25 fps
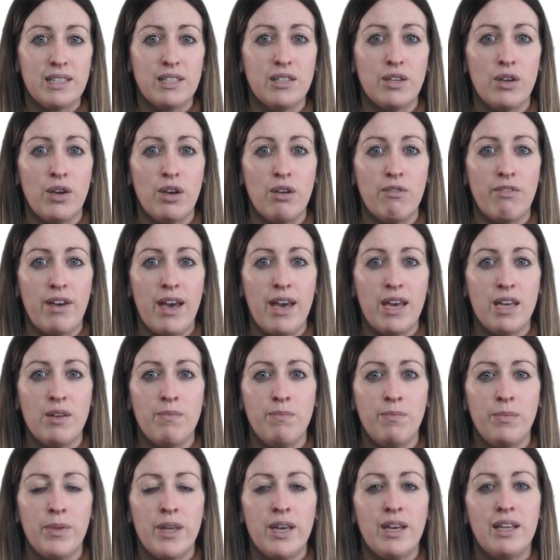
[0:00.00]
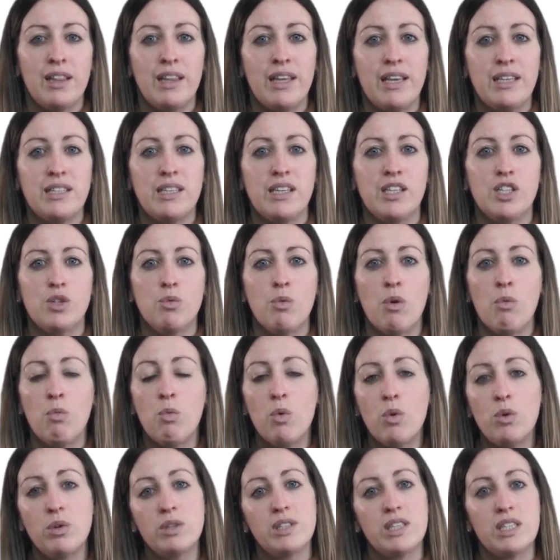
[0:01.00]
survey, leading to a
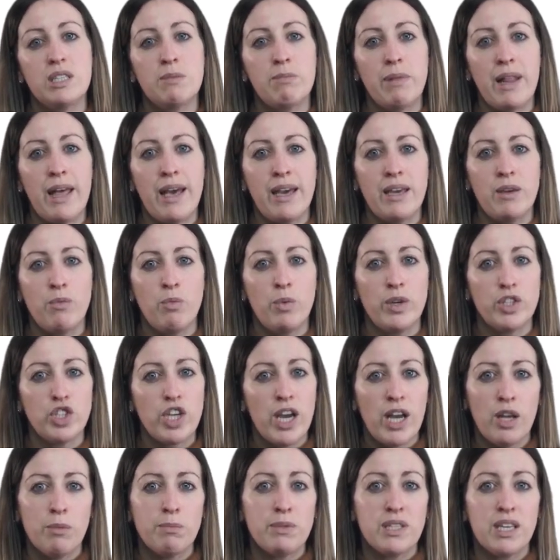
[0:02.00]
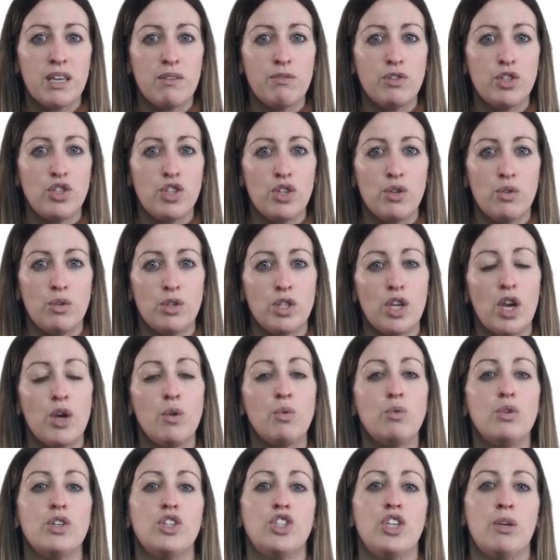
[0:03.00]
wall display which helps give students
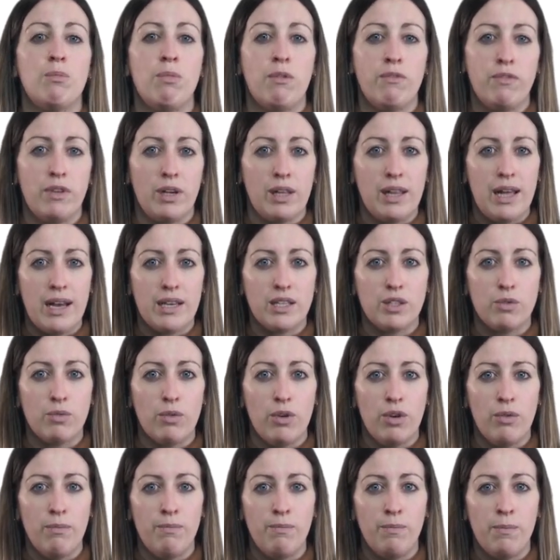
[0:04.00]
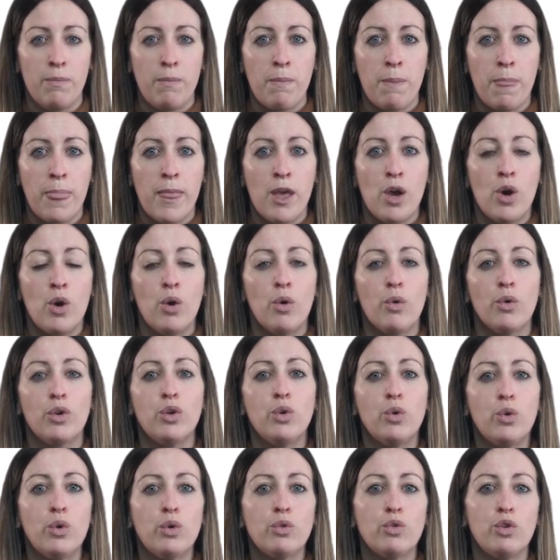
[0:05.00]
ownership of the classroom, or an
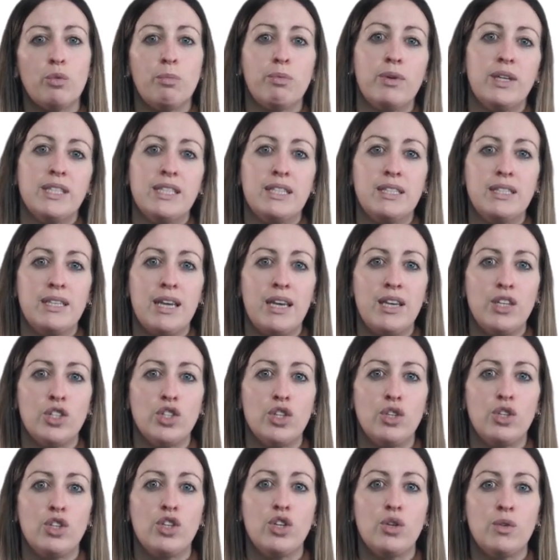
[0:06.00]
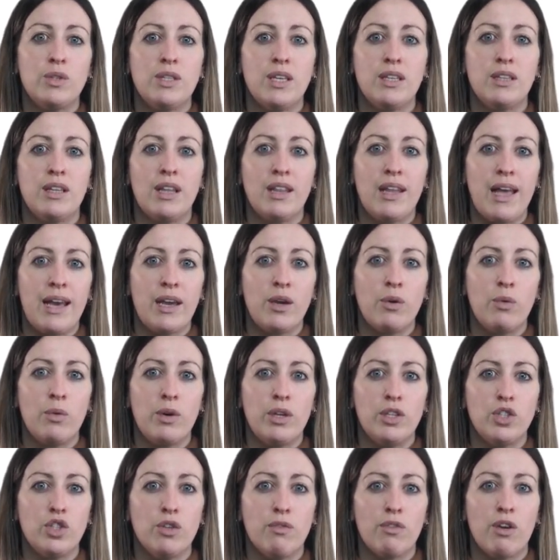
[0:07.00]
oral presentation using the
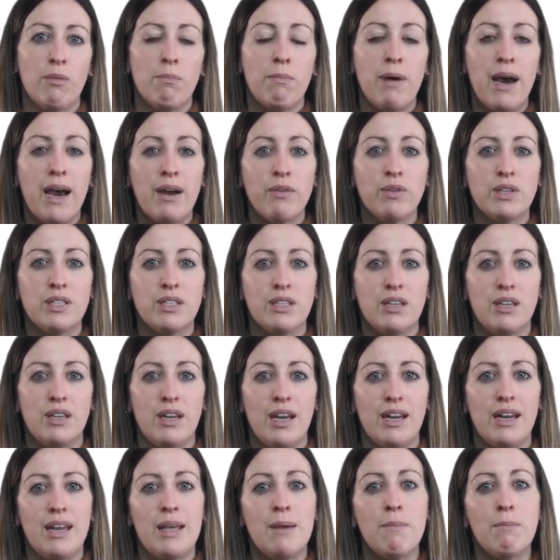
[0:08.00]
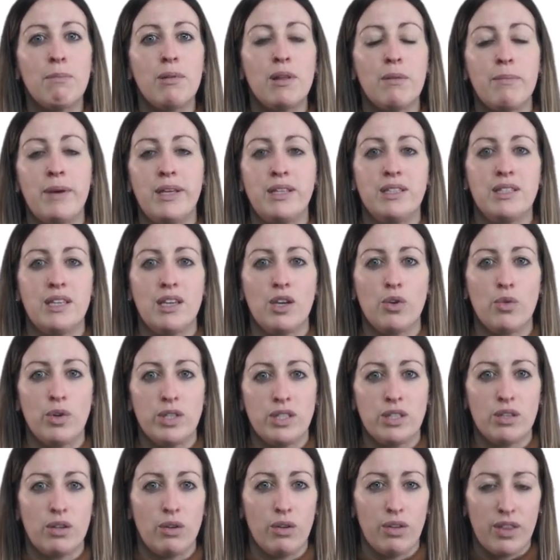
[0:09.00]
language of comparison and implementing
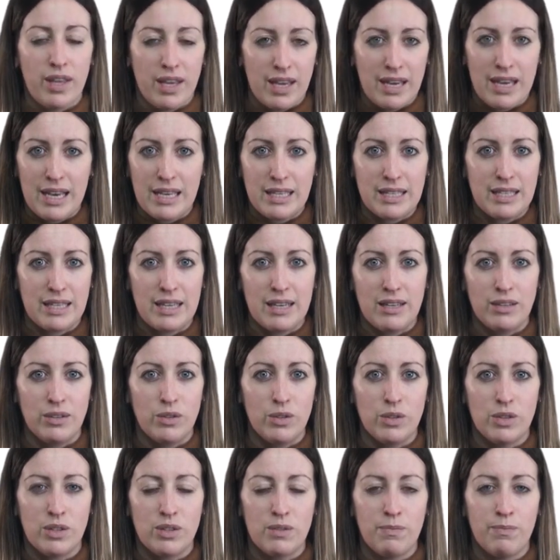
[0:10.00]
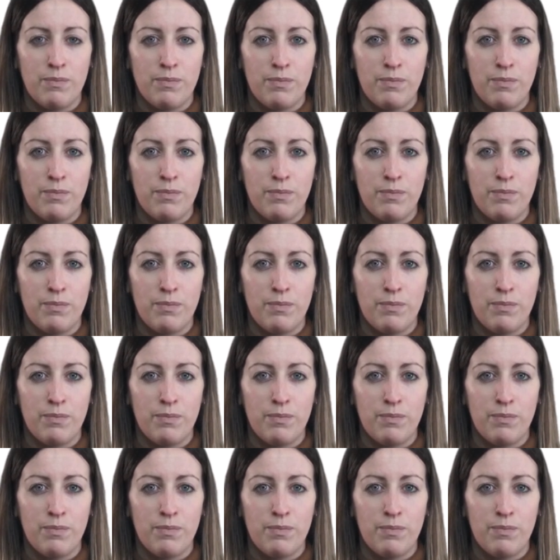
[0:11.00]
critical thinking skills.